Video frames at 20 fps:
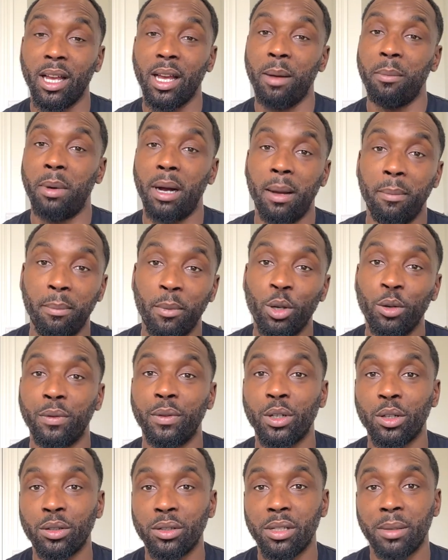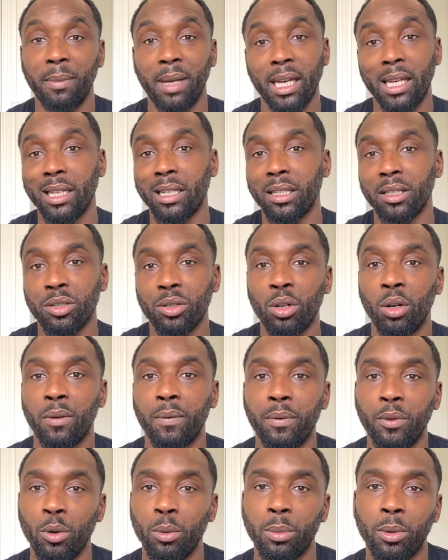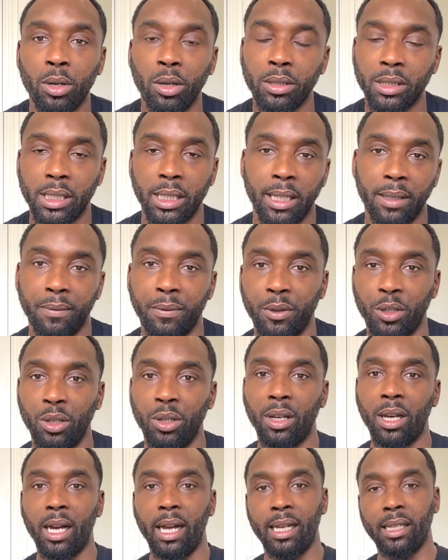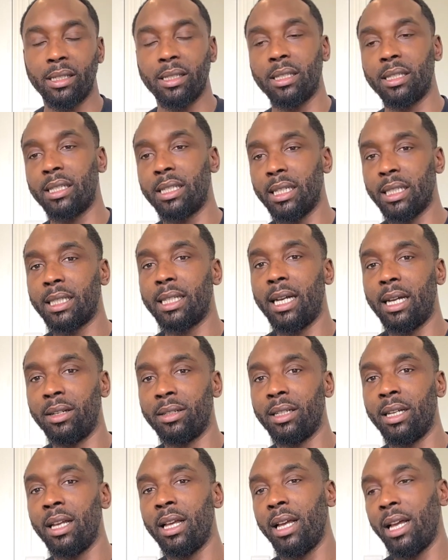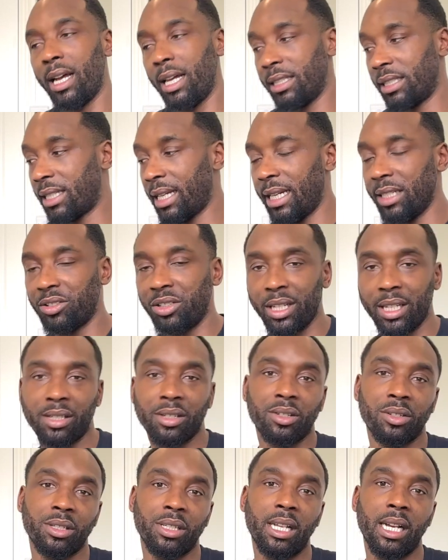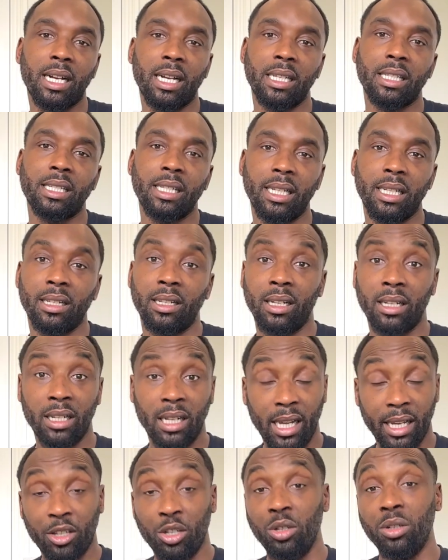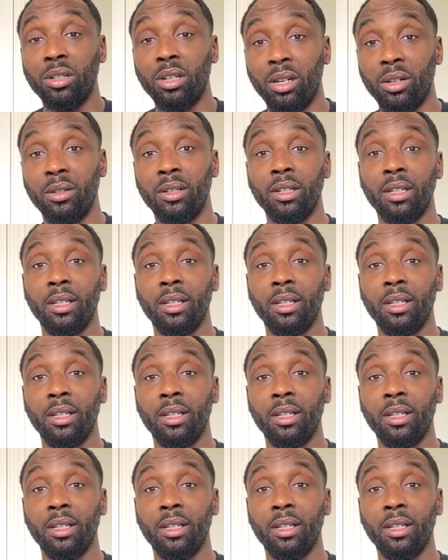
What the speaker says: But I'm moving on to making this long form content for you guys to sit down and digest, because like I said, like, you know,